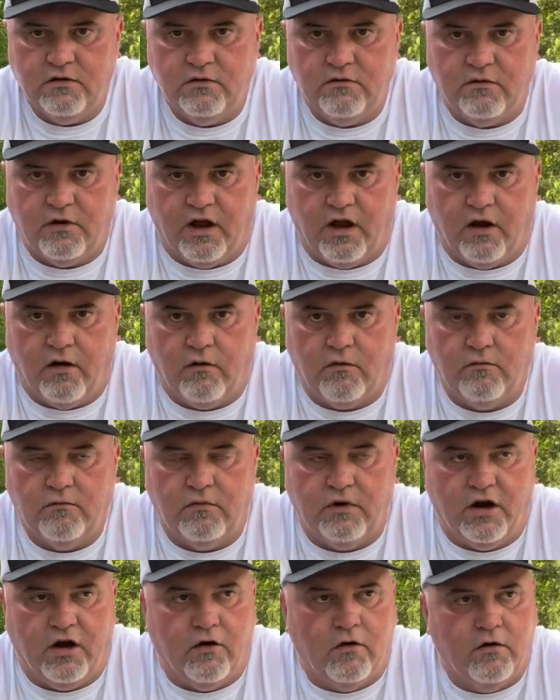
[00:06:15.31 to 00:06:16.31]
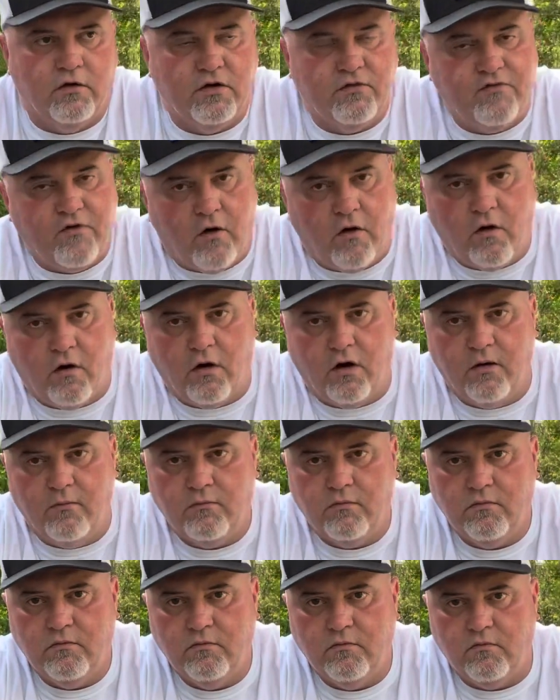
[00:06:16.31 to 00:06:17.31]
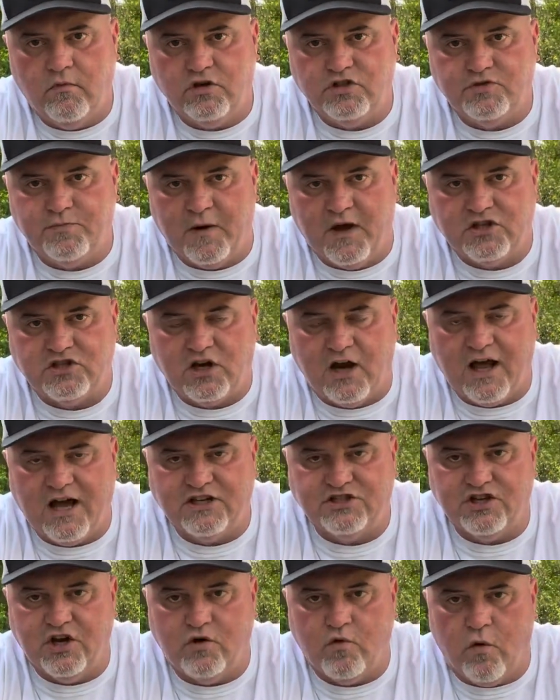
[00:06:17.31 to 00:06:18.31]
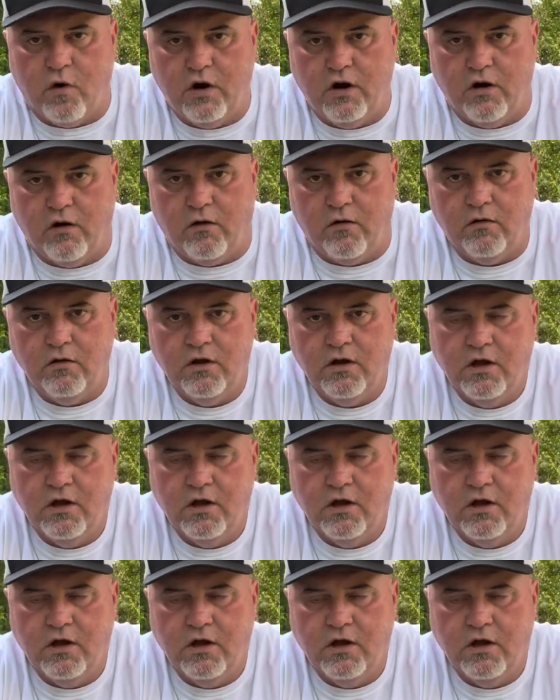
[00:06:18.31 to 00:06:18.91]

Now, here on the farm, we specialize in quail.